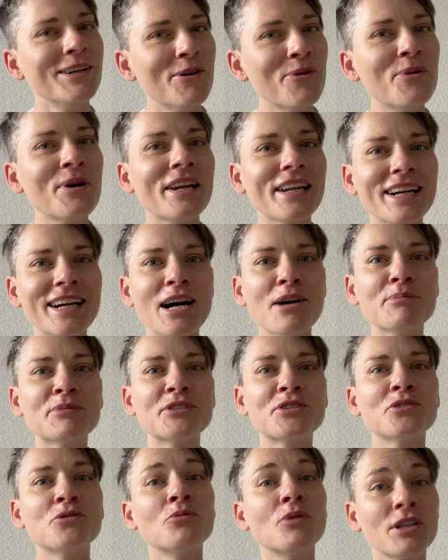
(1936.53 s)
when it comes
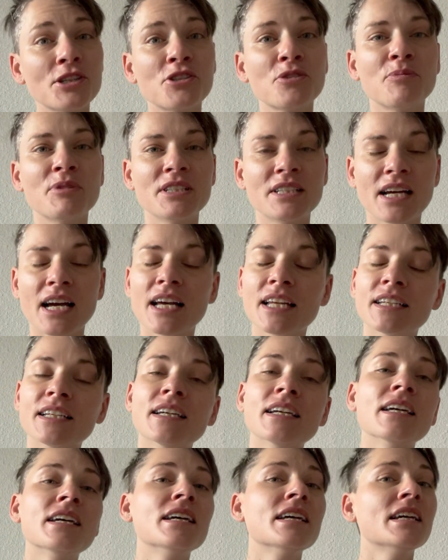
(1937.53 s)
to what should be done
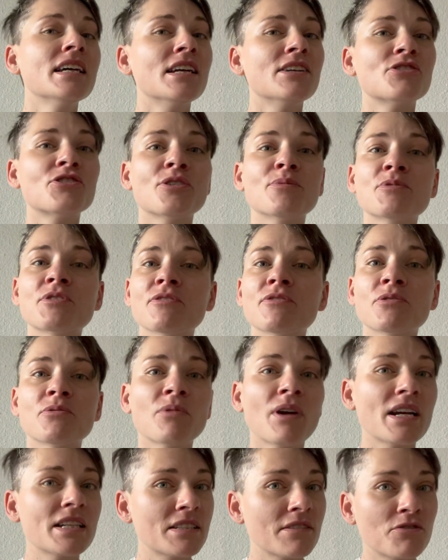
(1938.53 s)
in terms of the
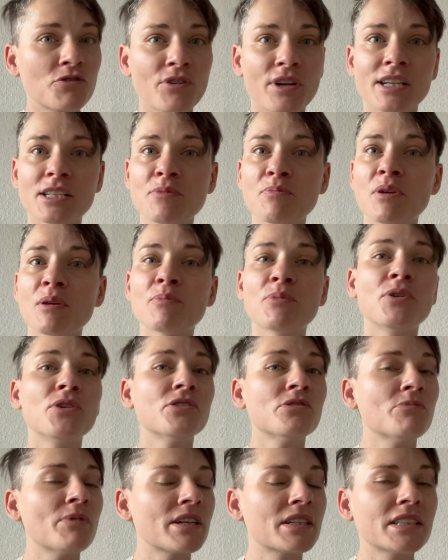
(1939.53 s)
rights of trans people and the
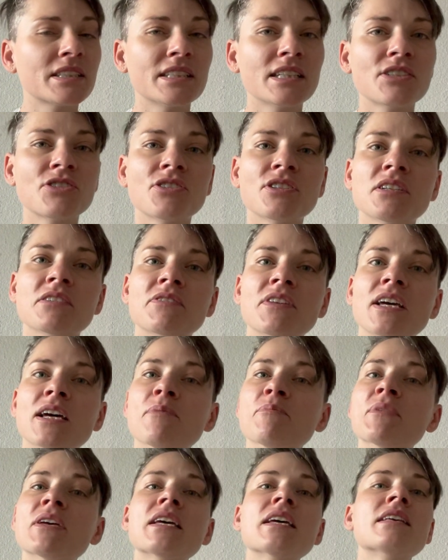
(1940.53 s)
recognition of
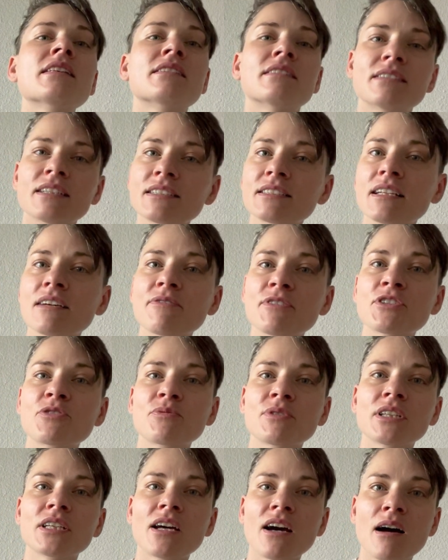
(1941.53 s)
them, this stuff is
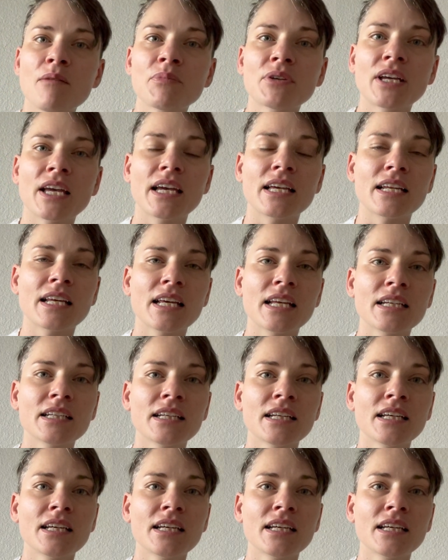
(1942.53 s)
really complicated.